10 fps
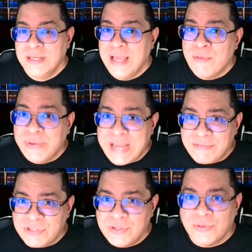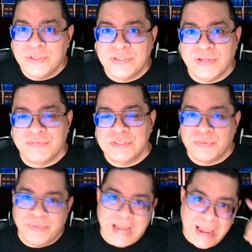And we have to know the difference
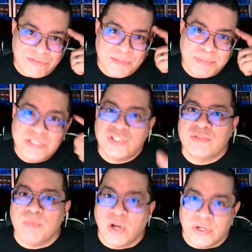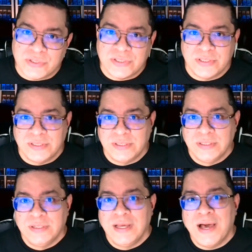and we have to be smart
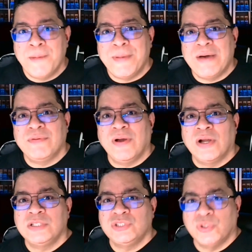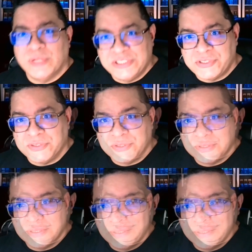about our choices.